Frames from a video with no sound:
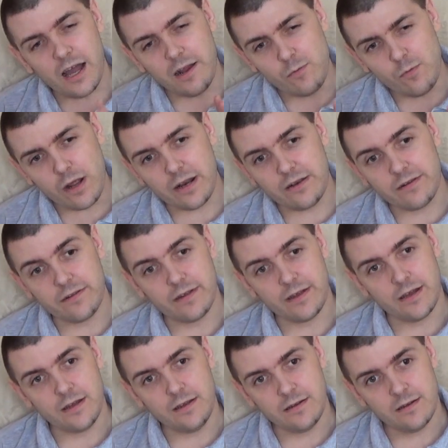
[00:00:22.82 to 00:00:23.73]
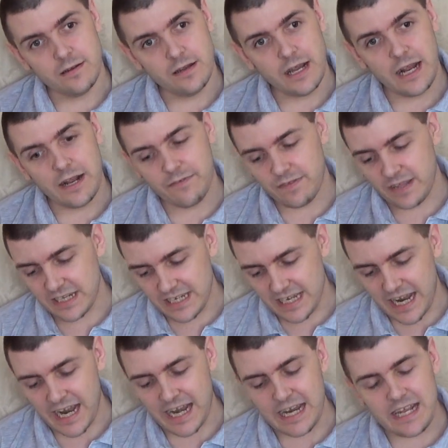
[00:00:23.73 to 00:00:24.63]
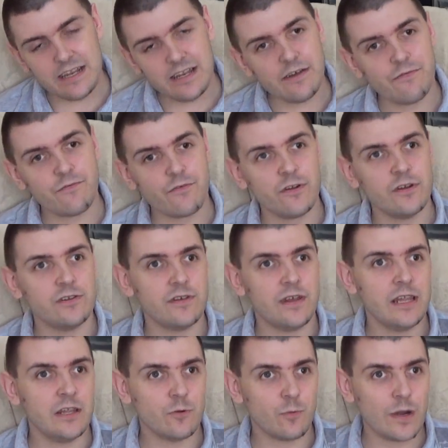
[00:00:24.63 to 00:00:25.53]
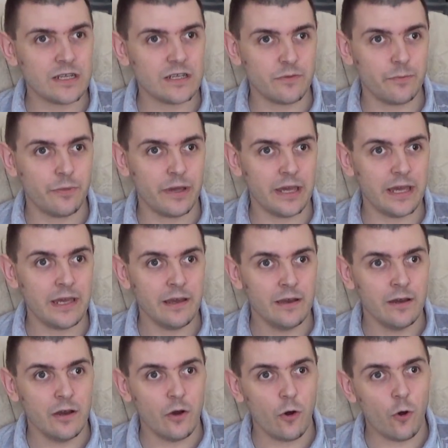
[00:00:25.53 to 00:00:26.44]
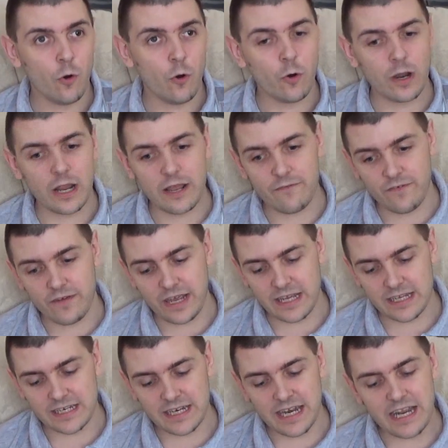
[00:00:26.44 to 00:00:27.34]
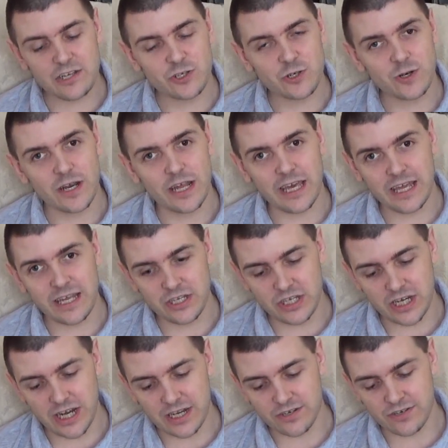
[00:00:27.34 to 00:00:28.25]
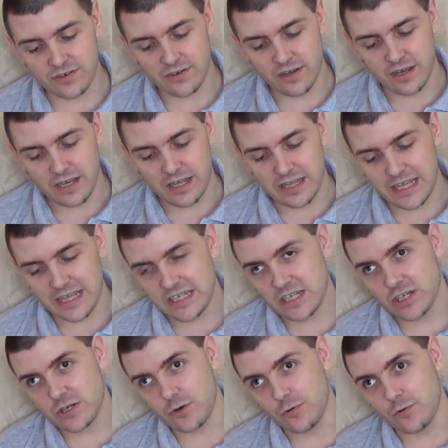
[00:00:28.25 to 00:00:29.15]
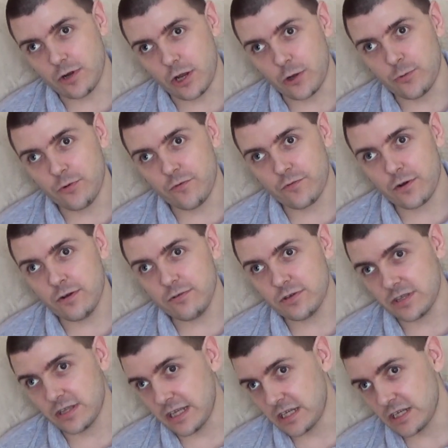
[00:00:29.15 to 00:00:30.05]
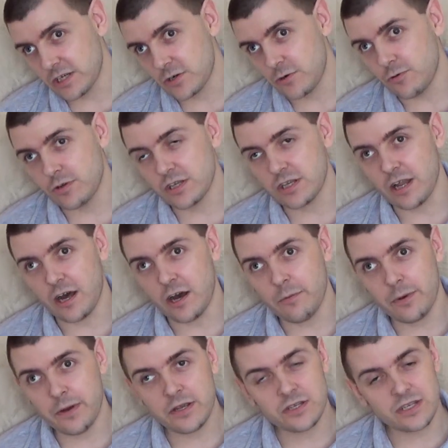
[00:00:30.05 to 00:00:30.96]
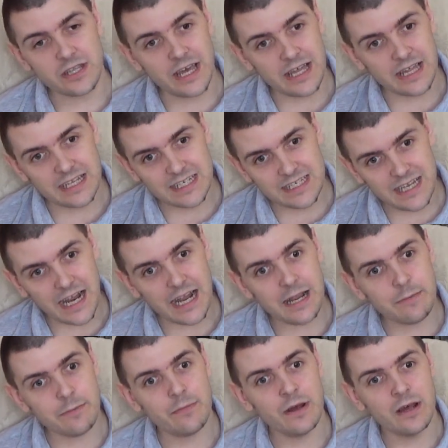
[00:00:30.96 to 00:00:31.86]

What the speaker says: wonder if there's any difference in the recipe, or if it is literally just, this is called Opal Fruits, this is called Starburst, they're the same